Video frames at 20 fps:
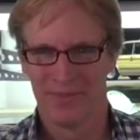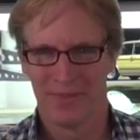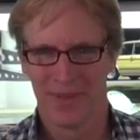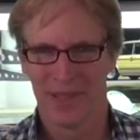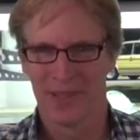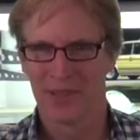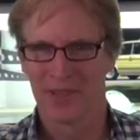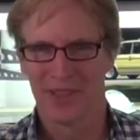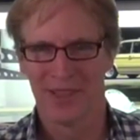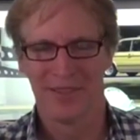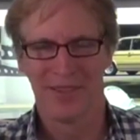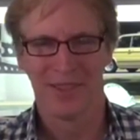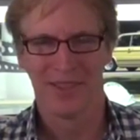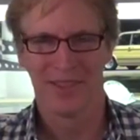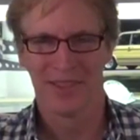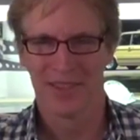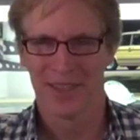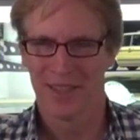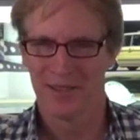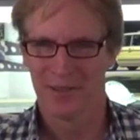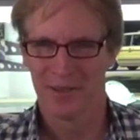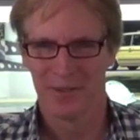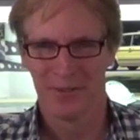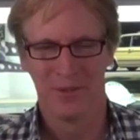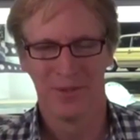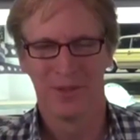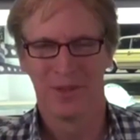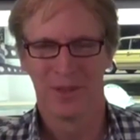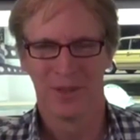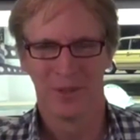bench and everything, that would
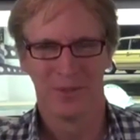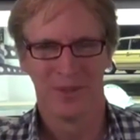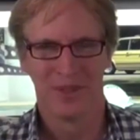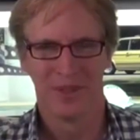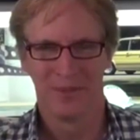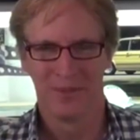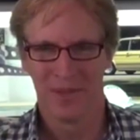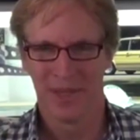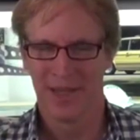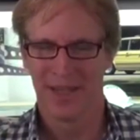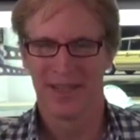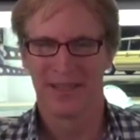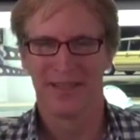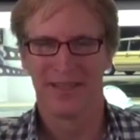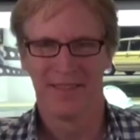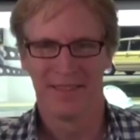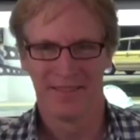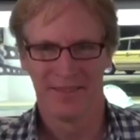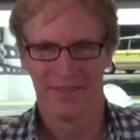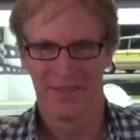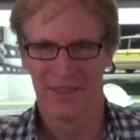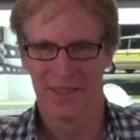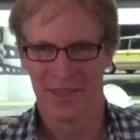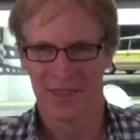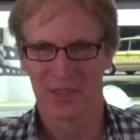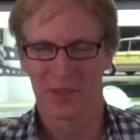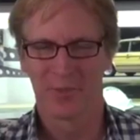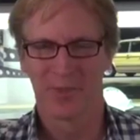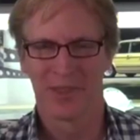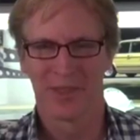really been bad, very
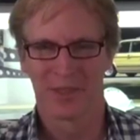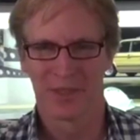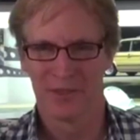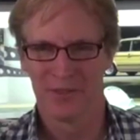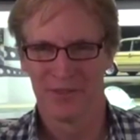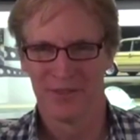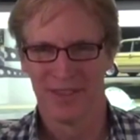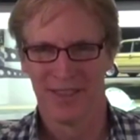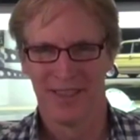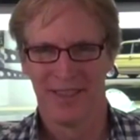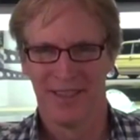expensive.